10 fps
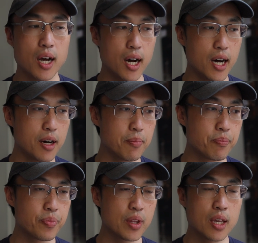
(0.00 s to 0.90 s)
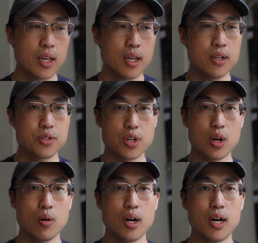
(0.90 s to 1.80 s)

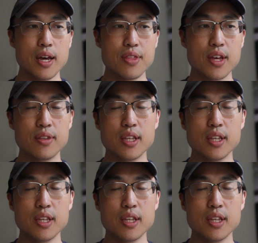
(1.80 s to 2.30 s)
And then